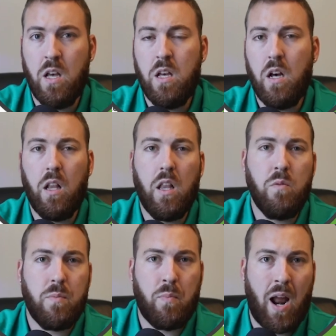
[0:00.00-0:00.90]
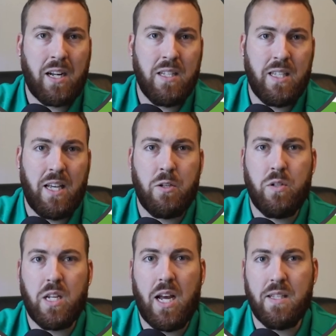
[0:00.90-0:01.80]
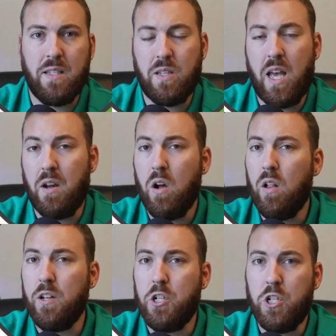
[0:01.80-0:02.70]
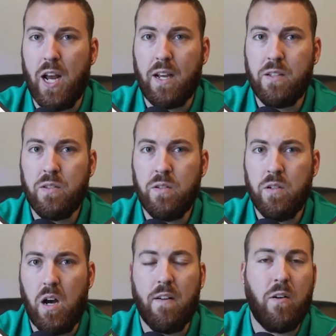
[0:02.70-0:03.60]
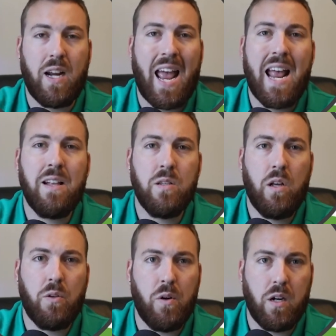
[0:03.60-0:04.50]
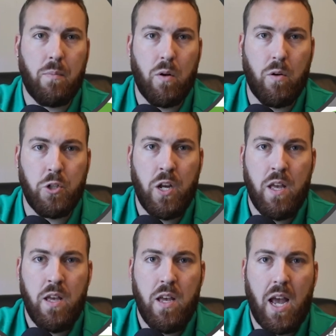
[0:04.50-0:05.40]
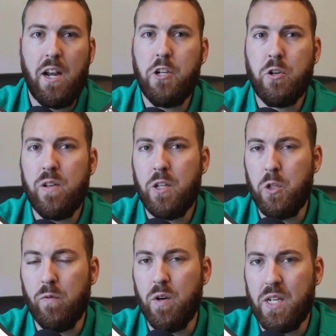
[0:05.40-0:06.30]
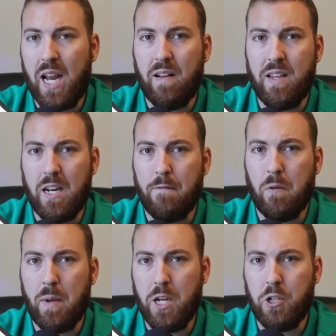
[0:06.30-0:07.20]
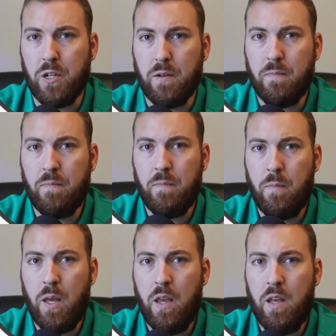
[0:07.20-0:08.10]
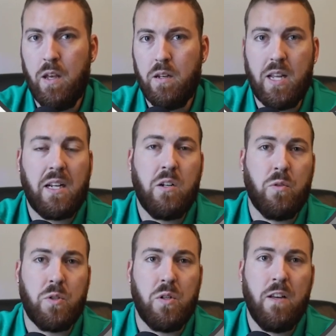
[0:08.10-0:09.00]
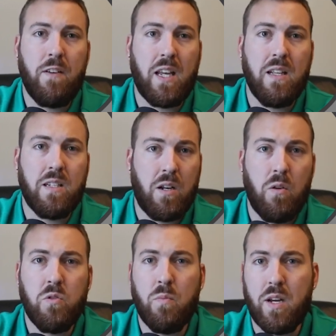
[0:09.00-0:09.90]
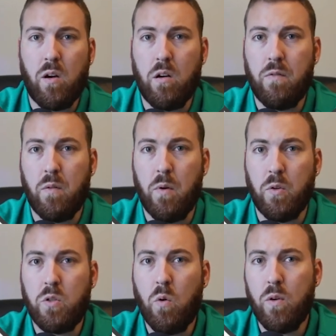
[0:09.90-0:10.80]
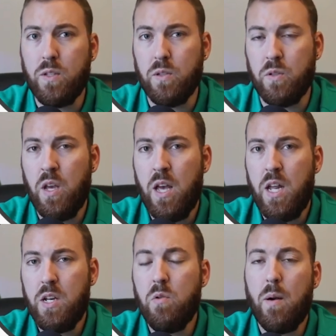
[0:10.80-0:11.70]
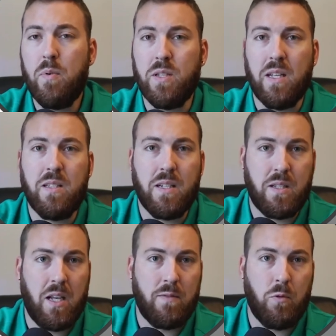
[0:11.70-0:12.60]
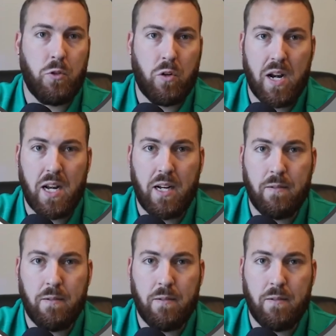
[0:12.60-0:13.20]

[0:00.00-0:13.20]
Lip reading: along with practice exercises and knowledge checks, offering a hands-on learning approach and ensuring that you've retained the information. Technical certificates can also be earned for most courses to represent successful training.